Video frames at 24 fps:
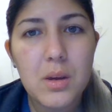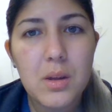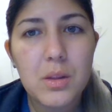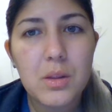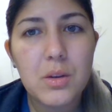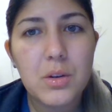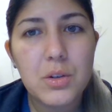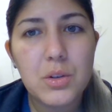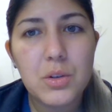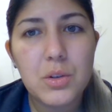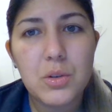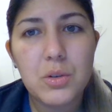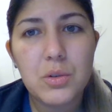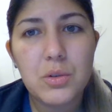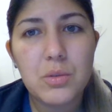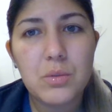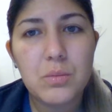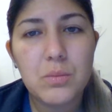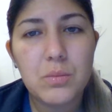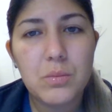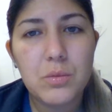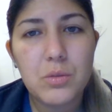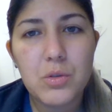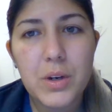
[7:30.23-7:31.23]
There's no
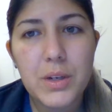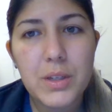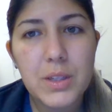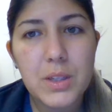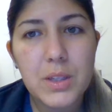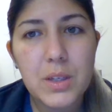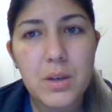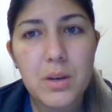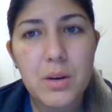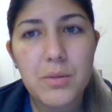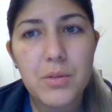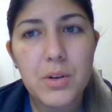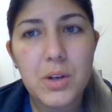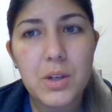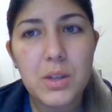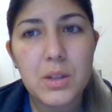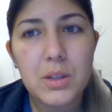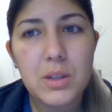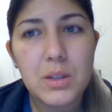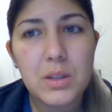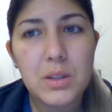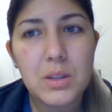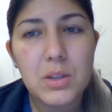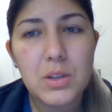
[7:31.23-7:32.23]
dressing covering
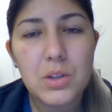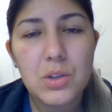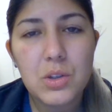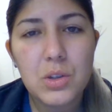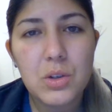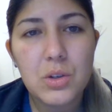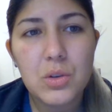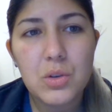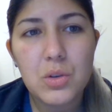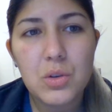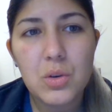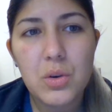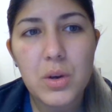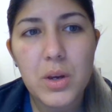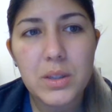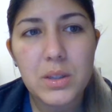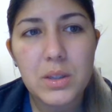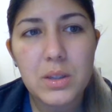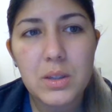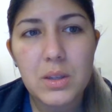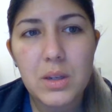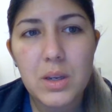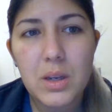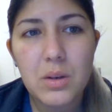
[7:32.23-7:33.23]
the incision. There's no
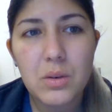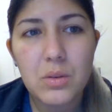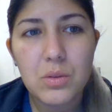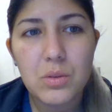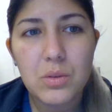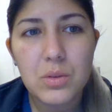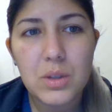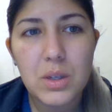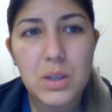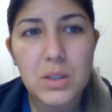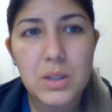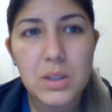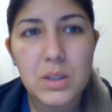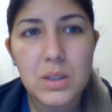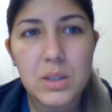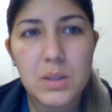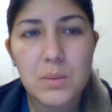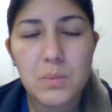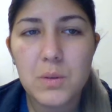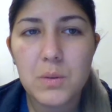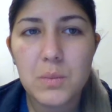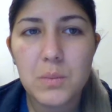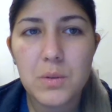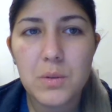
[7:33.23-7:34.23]
exudate, no signs and
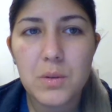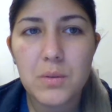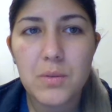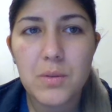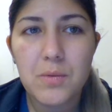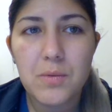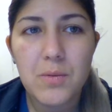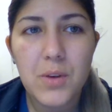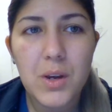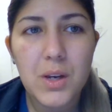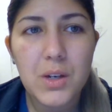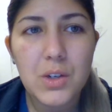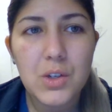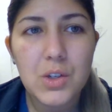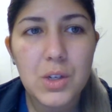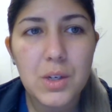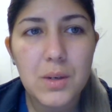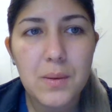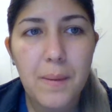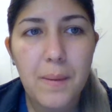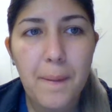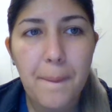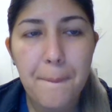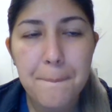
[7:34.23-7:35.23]
symptoms of
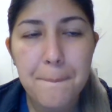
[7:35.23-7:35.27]
infection.